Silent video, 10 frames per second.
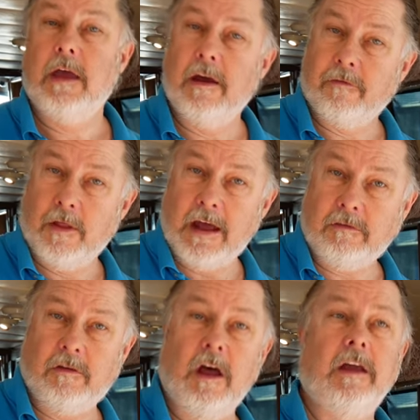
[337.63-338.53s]
After
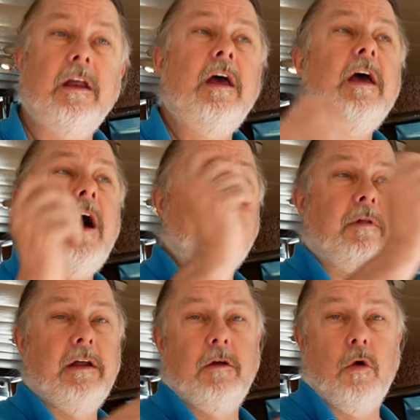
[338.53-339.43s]
that's done, I
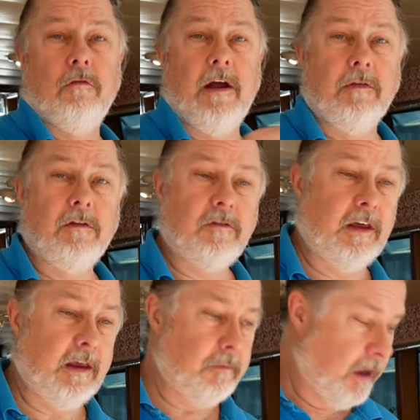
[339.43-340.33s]
plan to go around the
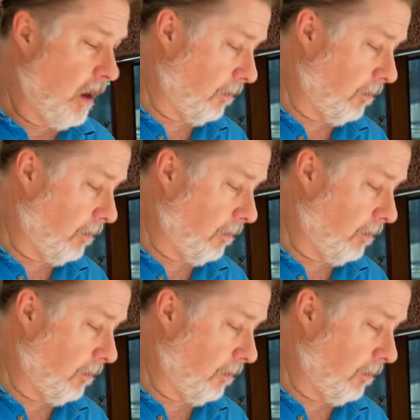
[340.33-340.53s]
seam,